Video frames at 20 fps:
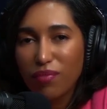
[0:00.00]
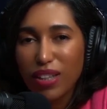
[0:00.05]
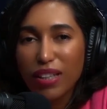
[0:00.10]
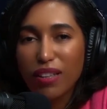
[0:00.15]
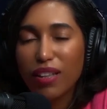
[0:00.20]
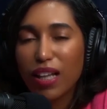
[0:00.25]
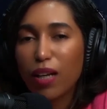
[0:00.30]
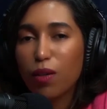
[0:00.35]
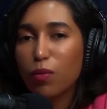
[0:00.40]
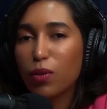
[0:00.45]

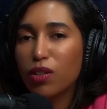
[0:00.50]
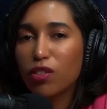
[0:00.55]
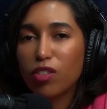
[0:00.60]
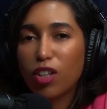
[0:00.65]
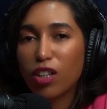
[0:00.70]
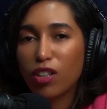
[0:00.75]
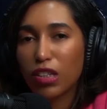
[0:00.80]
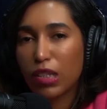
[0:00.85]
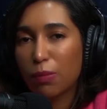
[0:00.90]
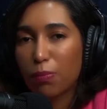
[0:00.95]
that will
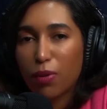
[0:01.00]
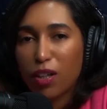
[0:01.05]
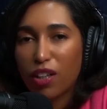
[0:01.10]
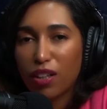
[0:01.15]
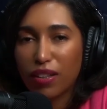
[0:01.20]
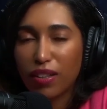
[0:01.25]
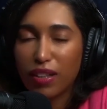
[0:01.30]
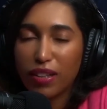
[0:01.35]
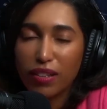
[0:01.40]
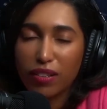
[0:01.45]
not
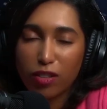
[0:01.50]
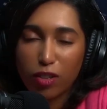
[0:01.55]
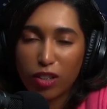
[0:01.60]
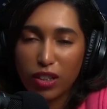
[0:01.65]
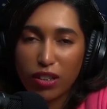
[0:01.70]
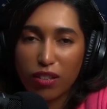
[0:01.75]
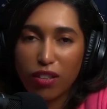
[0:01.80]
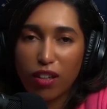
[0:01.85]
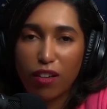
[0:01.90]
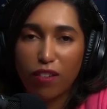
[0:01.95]
spark the
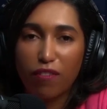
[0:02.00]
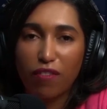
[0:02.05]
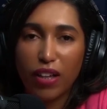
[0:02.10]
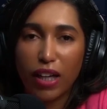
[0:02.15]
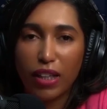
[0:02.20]
interest of